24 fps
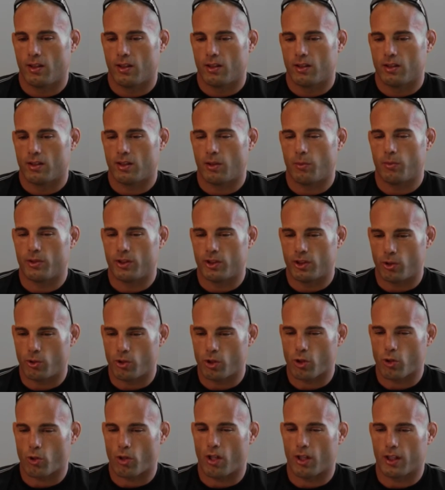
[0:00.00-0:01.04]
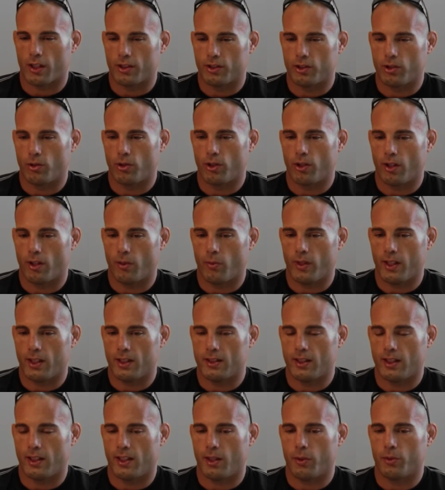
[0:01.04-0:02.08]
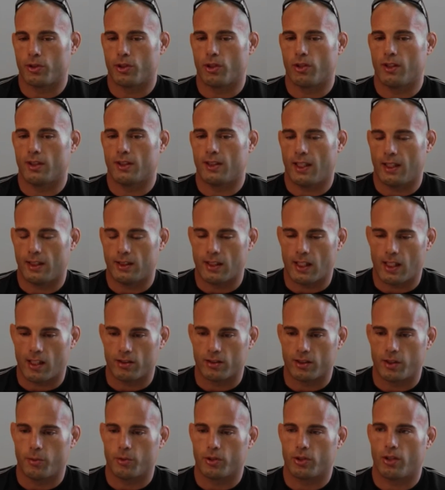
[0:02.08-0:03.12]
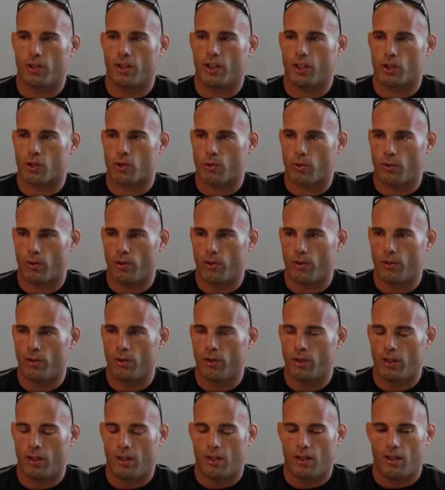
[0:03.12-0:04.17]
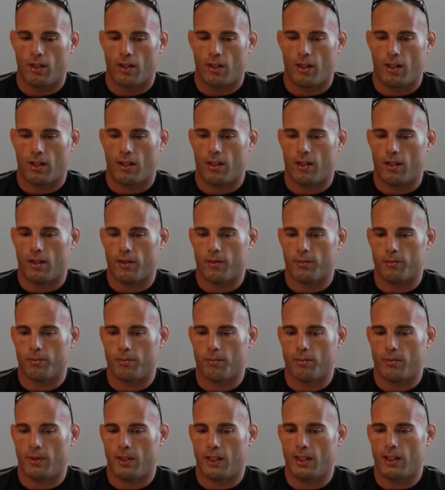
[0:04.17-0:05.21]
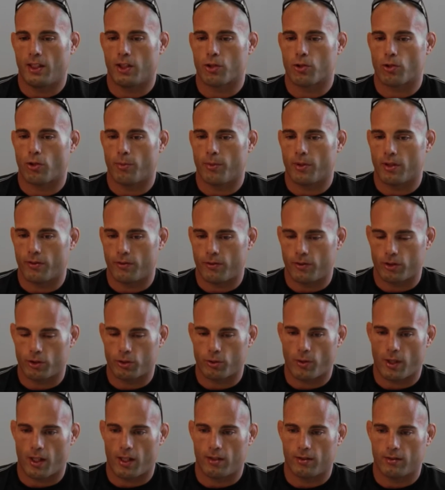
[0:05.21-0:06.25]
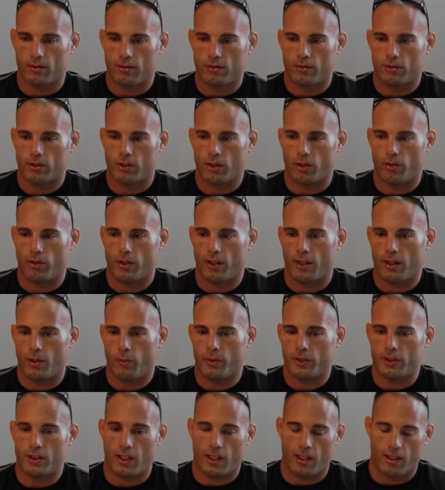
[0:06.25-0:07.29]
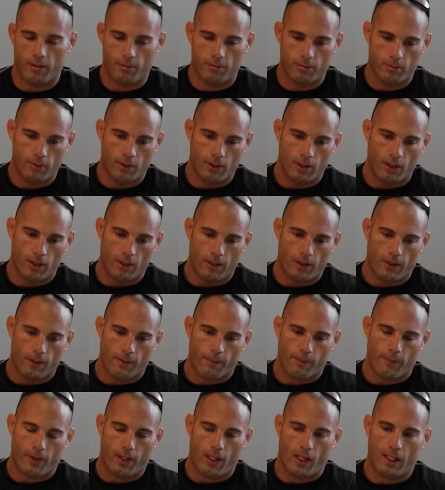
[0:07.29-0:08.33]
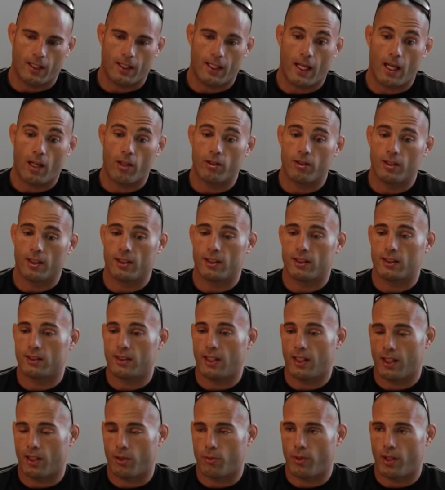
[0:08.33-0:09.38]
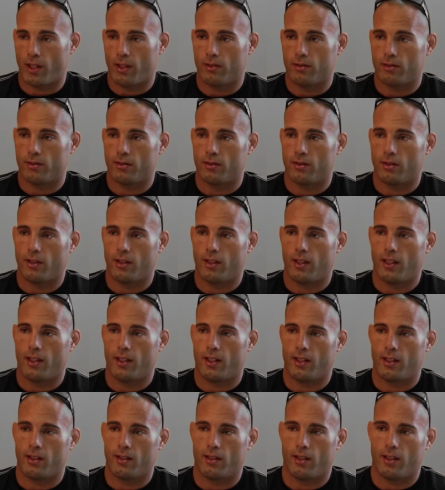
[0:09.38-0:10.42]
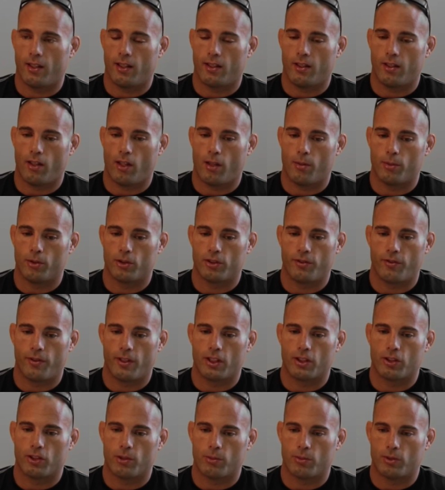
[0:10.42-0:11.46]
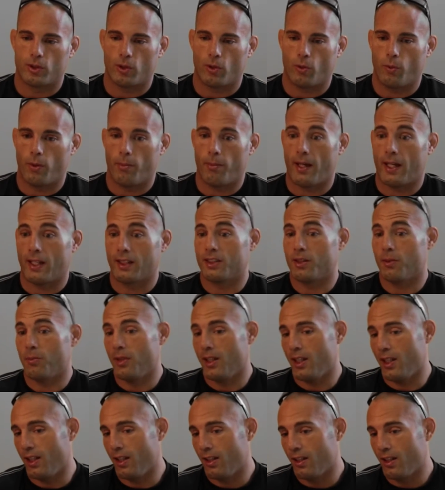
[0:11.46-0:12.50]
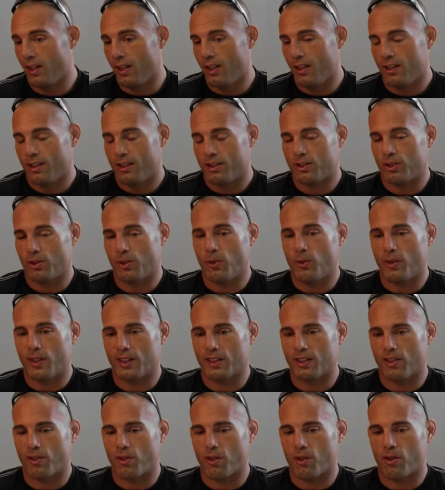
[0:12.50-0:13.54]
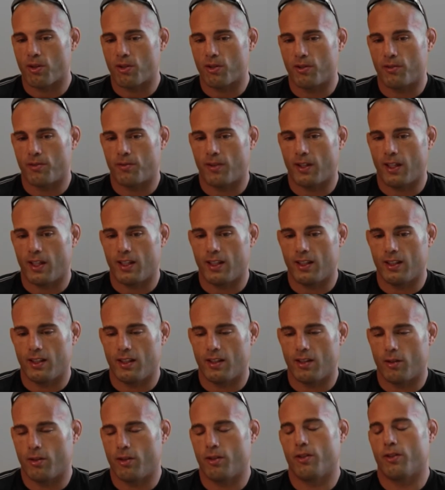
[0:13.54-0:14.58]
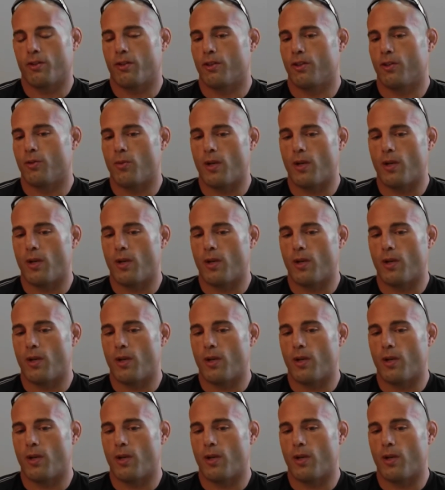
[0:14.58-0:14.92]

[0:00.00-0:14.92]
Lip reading: someone so strong and so good at what he did. He was good at takedowns, he was good at control. He controlled me the first round, so it went to him. I countered it the second round and almost finished him, so it went back to me. So going into the third fight, or the third